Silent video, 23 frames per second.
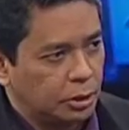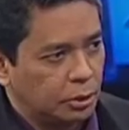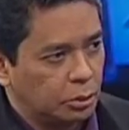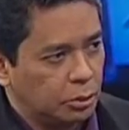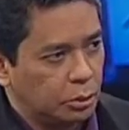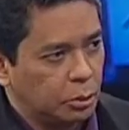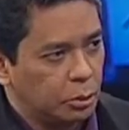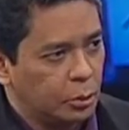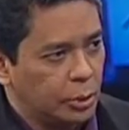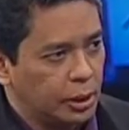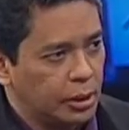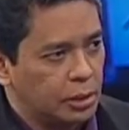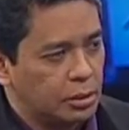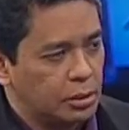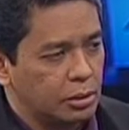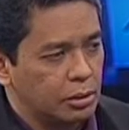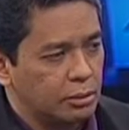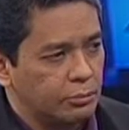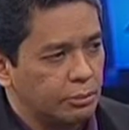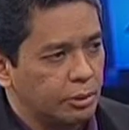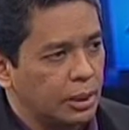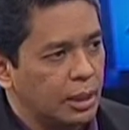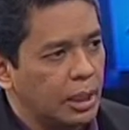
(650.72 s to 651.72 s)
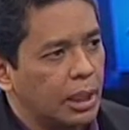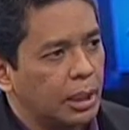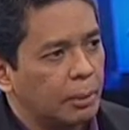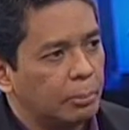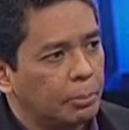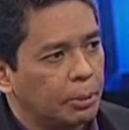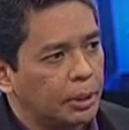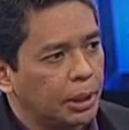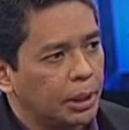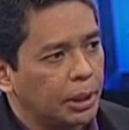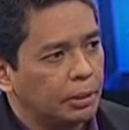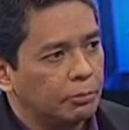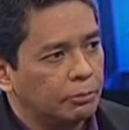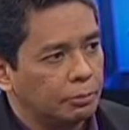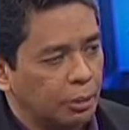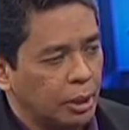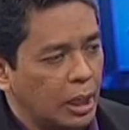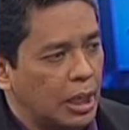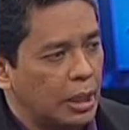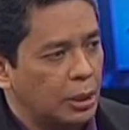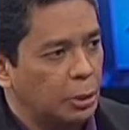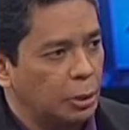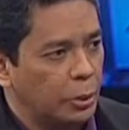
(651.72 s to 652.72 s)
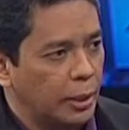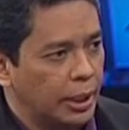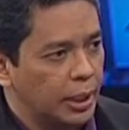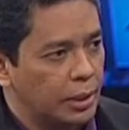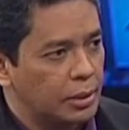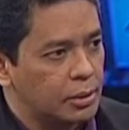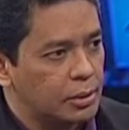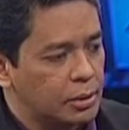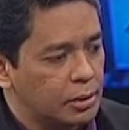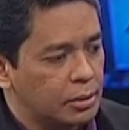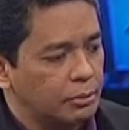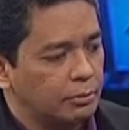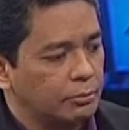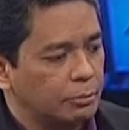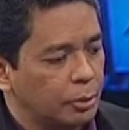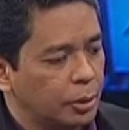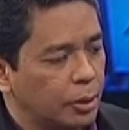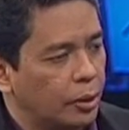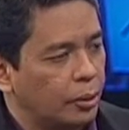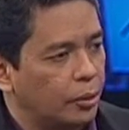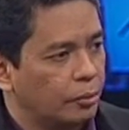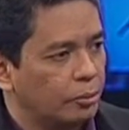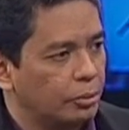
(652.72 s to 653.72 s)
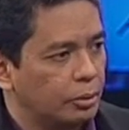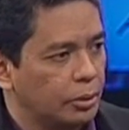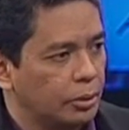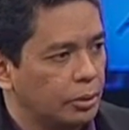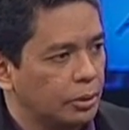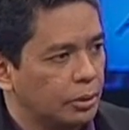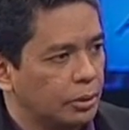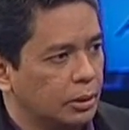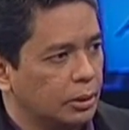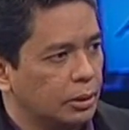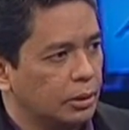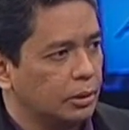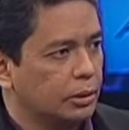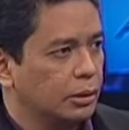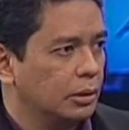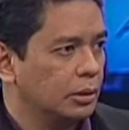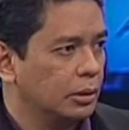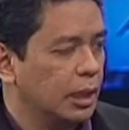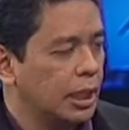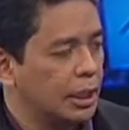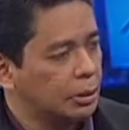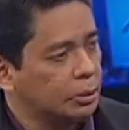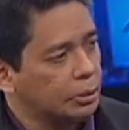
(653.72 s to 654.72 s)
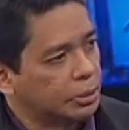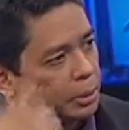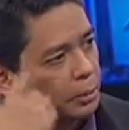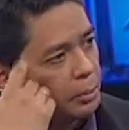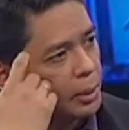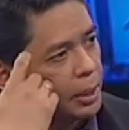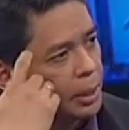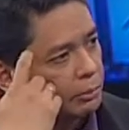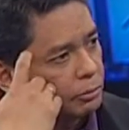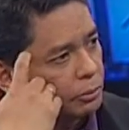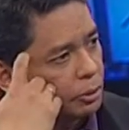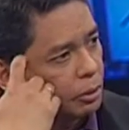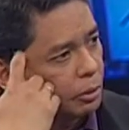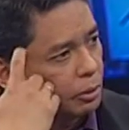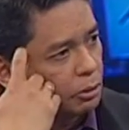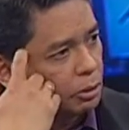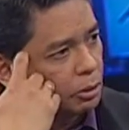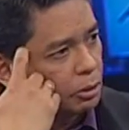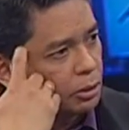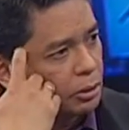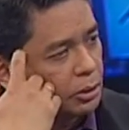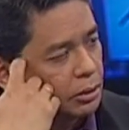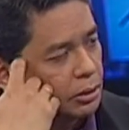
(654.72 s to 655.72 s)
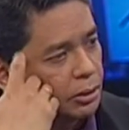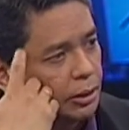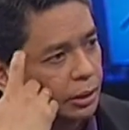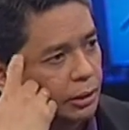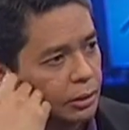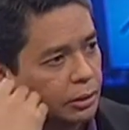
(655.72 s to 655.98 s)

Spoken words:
2 weeks just for the iPad, for iOS, for the Android platform. How long did it take?